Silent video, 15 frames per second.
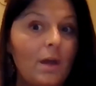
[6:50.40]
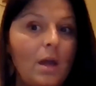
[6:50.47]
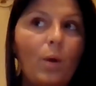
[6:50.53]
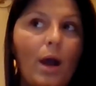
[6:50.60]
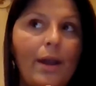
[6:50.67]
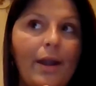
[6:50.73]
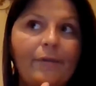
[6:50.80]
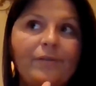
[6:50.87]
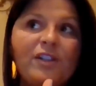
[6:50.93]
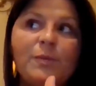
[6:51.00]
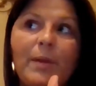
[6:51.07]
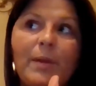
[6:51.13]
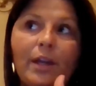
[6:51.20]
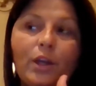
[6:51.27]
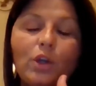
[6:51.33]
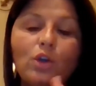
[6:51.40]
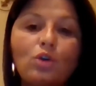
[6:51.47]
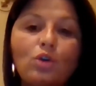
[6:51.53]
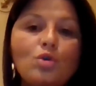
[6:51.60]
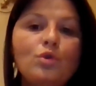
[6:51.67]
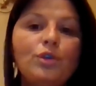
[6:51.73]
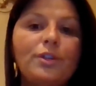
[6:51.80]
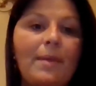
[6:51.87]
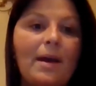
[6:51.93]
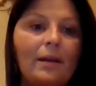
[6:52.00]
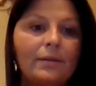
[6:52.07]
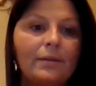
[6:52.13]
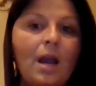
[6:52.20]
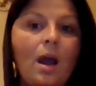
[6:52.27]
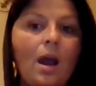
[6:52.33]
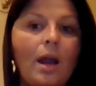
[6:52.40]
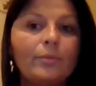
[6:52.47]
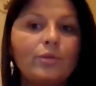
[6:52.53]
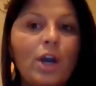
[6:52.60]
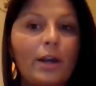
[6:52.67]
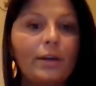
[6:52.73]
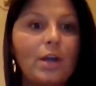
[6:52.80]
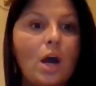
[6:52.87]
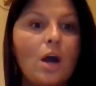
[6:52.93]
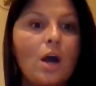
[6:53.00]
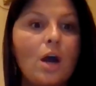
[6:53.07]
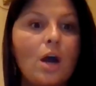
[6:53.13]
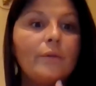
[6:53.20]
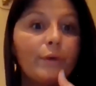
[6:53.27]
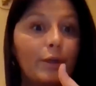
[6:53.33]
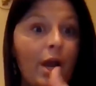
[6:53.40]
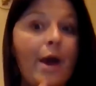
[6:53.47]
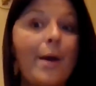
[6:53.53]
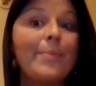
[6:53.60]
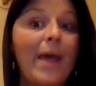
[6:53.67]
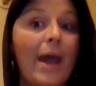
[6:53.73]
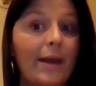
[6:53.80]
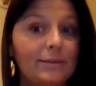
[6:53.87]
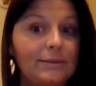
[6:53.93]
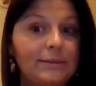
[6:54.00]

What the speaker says: And I've spent a huge amount of time trying to overcome that.